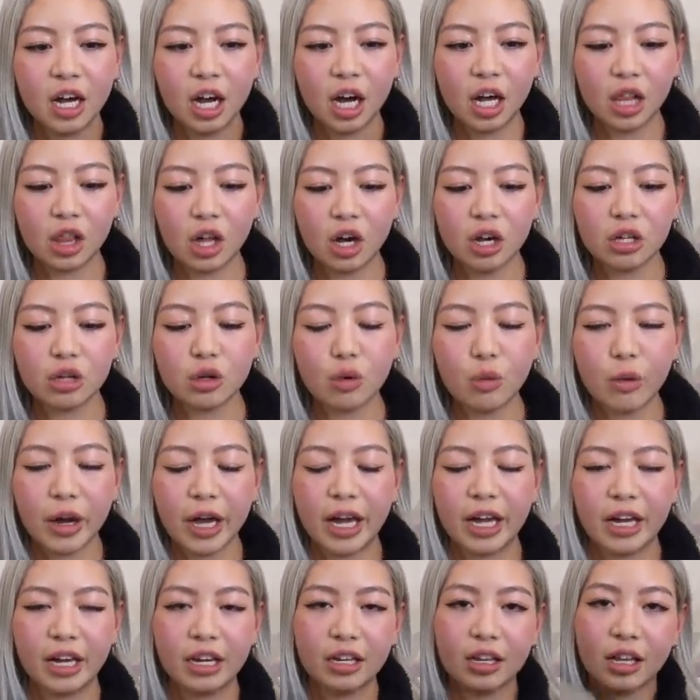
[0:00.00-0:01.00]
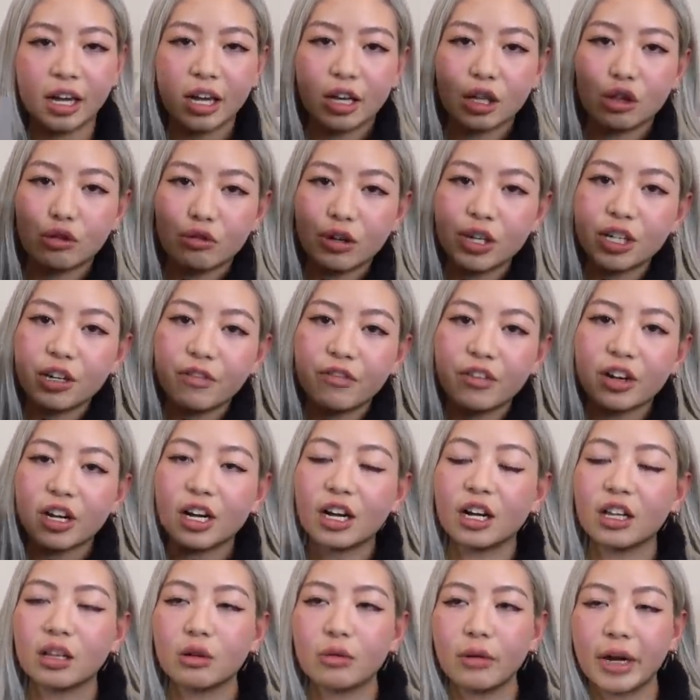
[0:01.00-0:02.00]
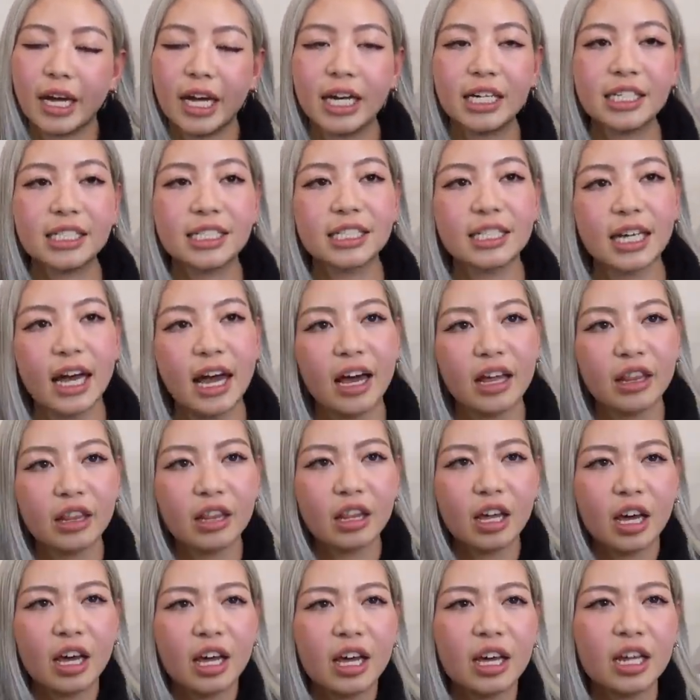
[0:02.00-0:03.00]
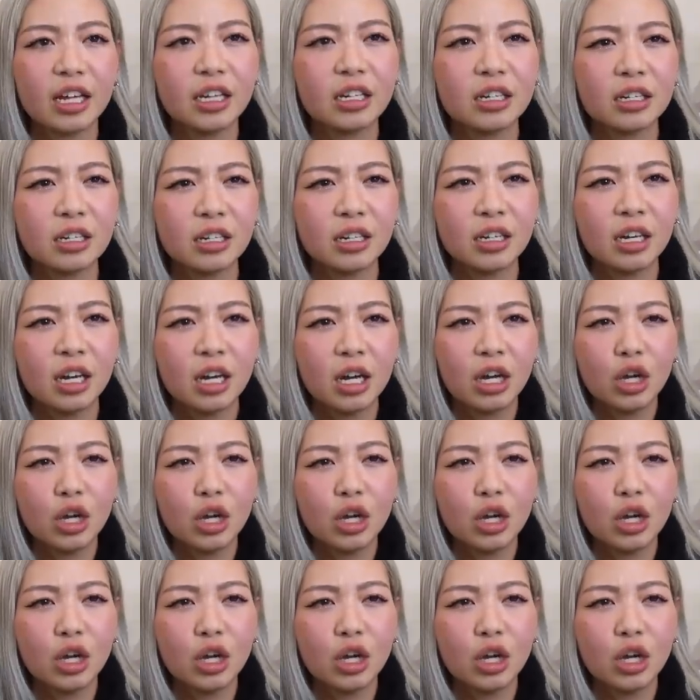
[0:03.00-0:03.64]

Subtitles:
along the way in like three different colorways, and then